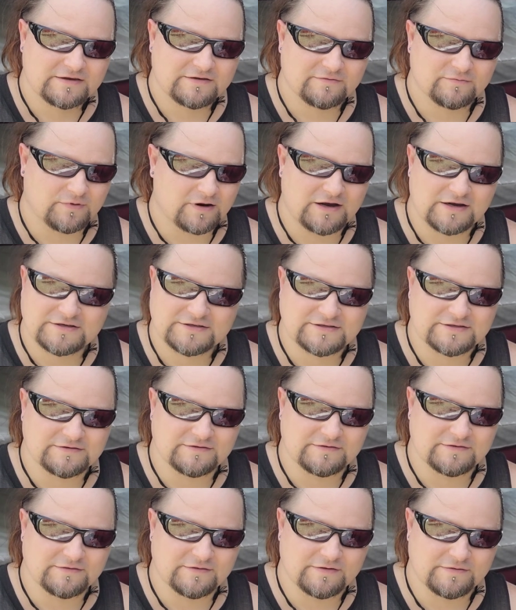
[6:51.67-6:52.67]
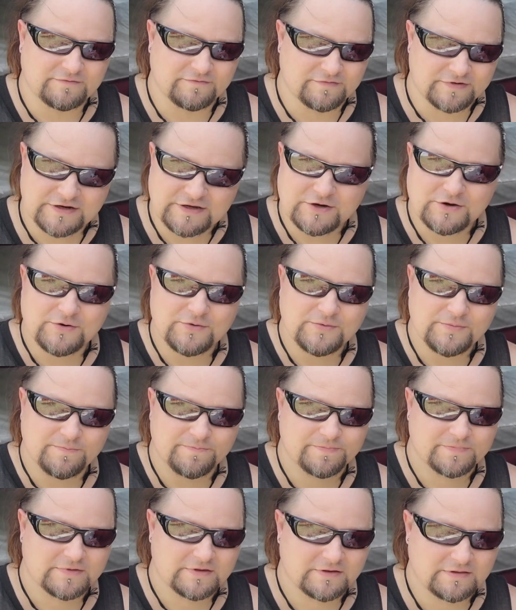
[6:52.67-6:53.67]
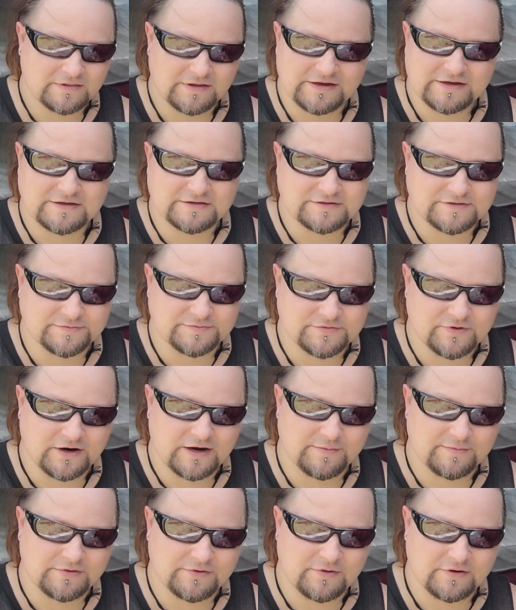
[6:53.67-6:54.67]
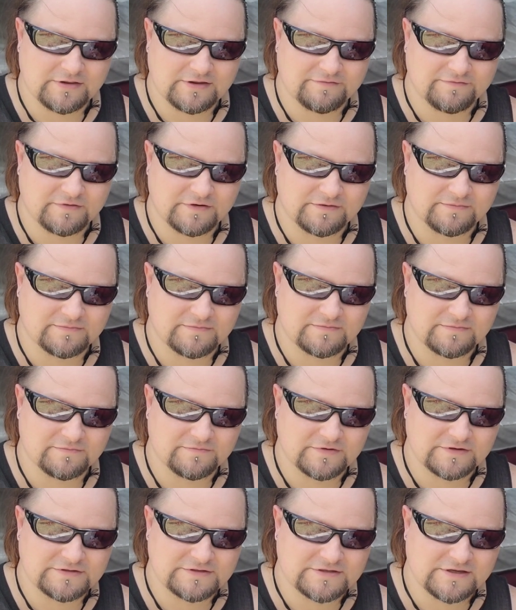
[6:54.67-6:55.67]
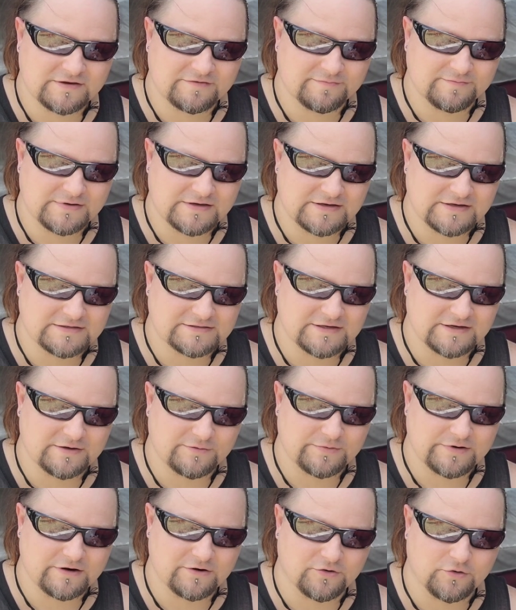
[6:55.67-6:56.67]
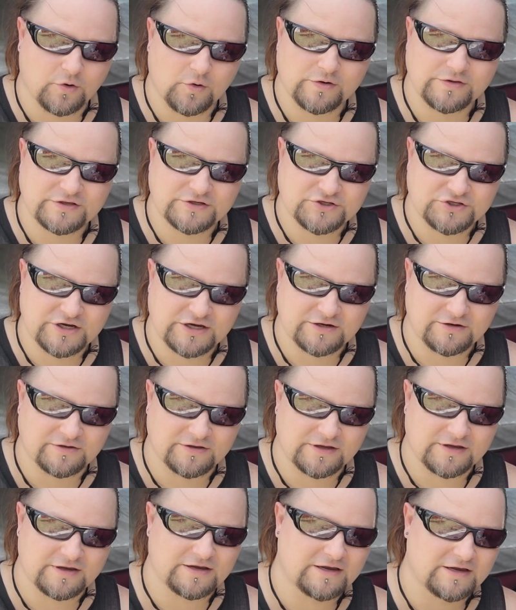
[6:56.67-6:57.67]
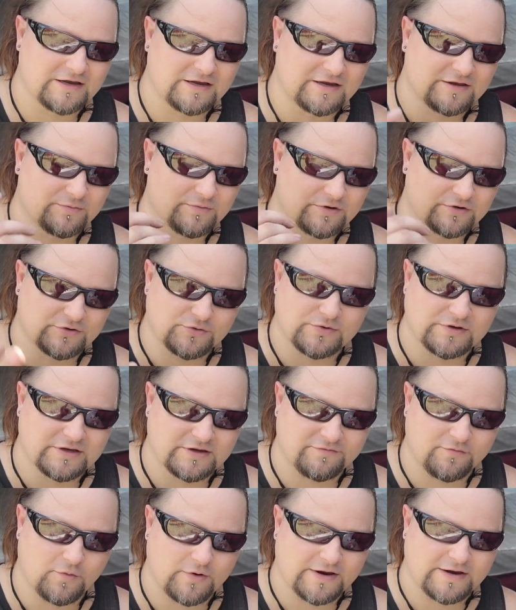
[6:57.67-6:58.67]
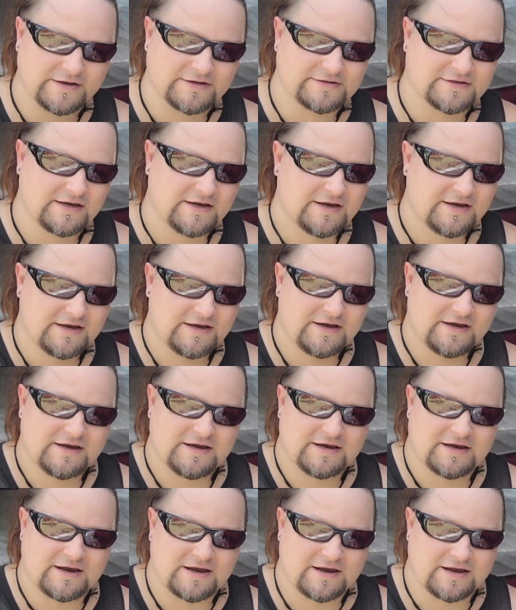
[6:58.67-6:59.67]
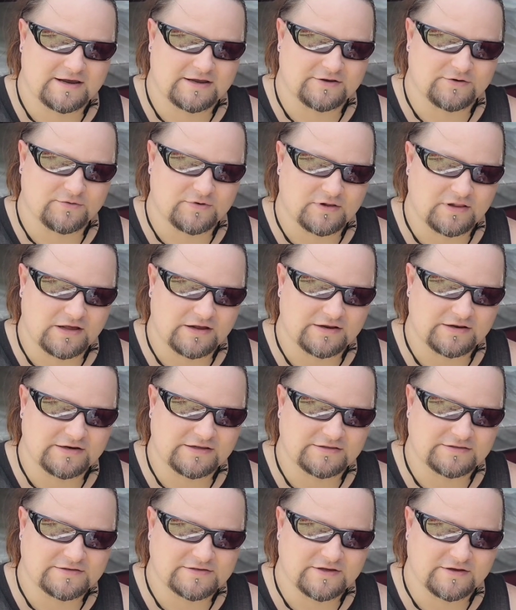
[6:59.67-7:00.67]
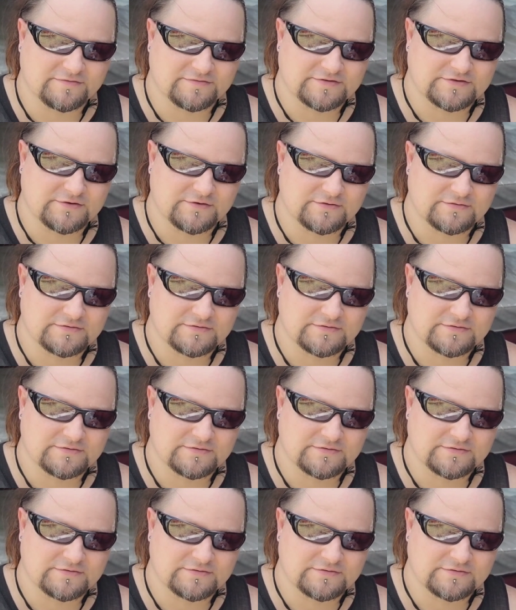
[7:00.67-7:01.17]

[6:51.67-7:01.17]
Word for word: Rocks video like and subscribe and do all that fun fun stuff because uh, we are growing this channel and we're doing giveaways and doing a lot of neat stuff so